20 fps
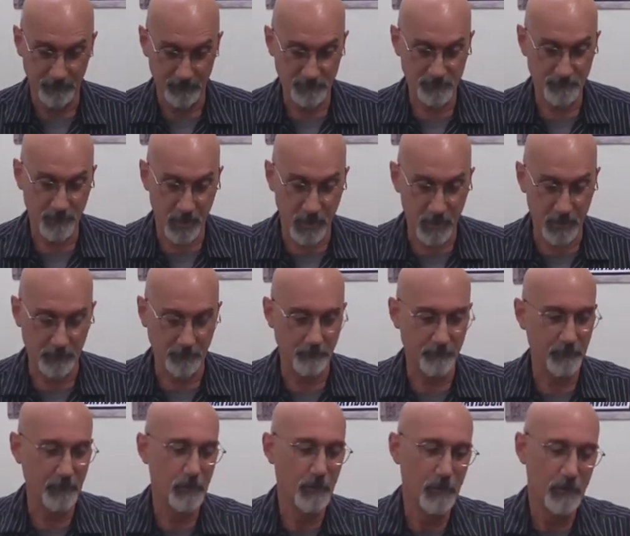this pan.
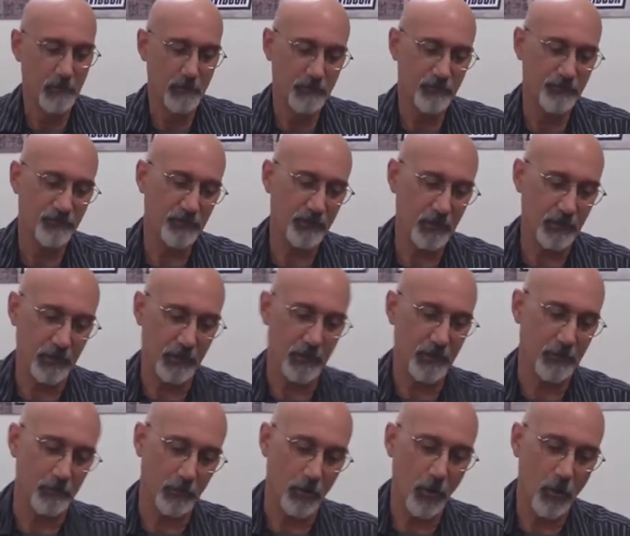This thing,
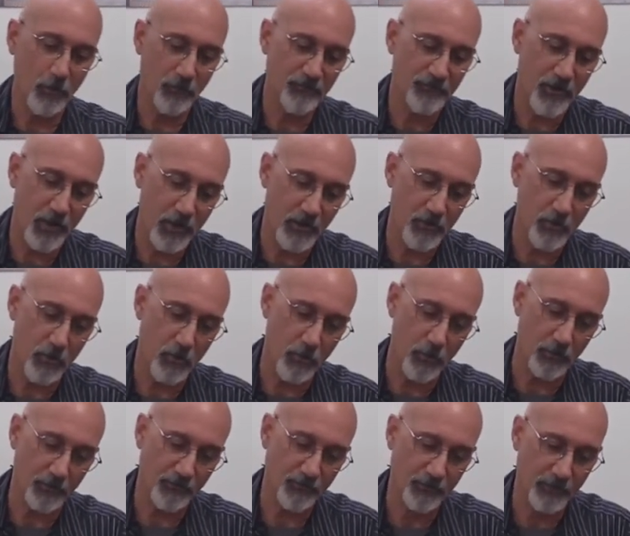again, will hold ten
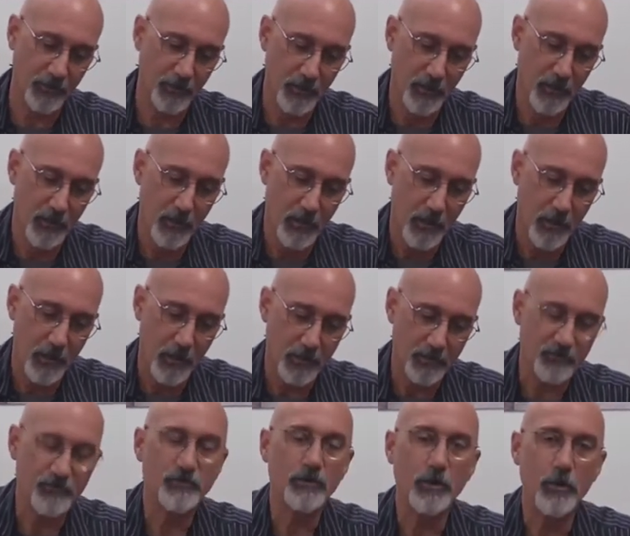quarts,
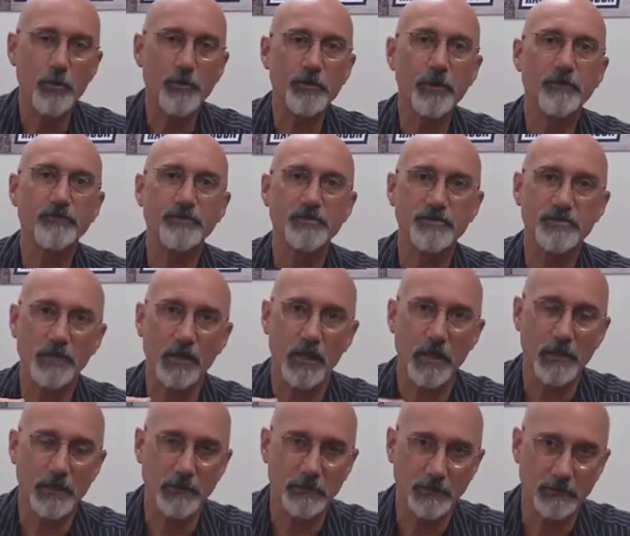and it's low enough to
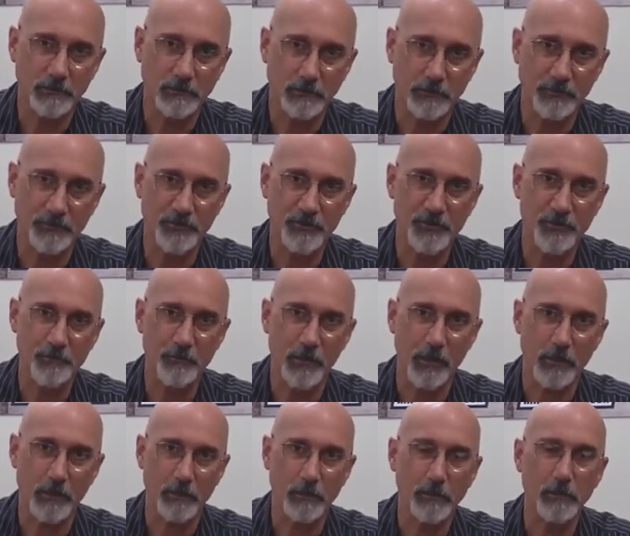slide under your
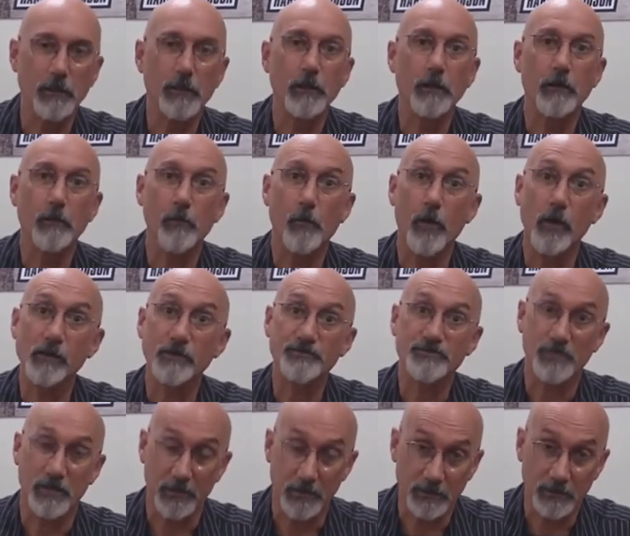bike while
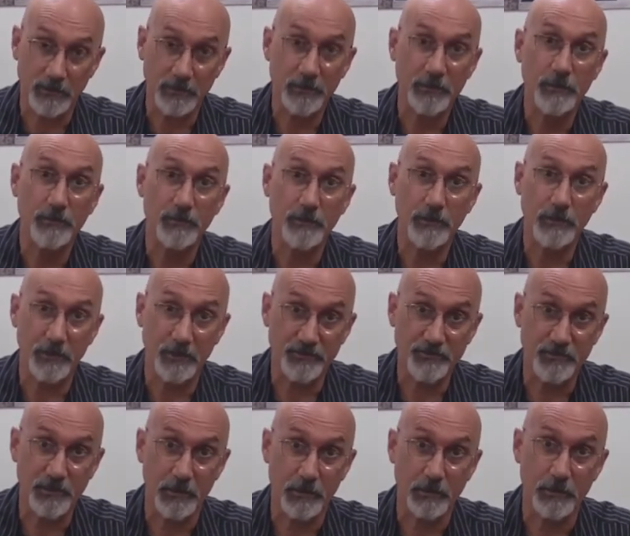it's on the
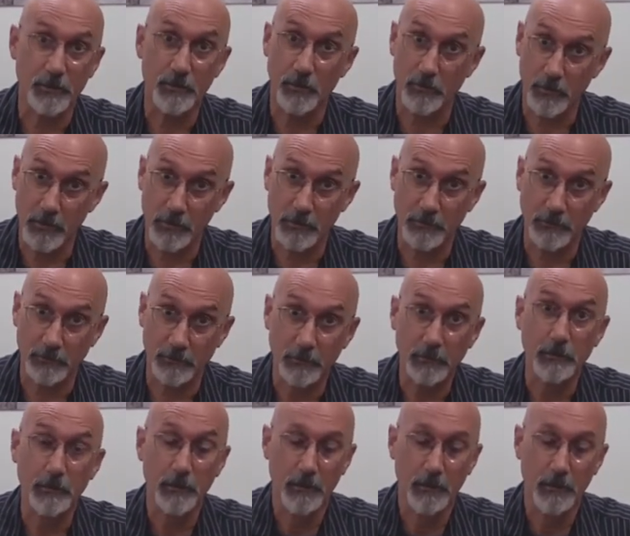kickstand. No kidding.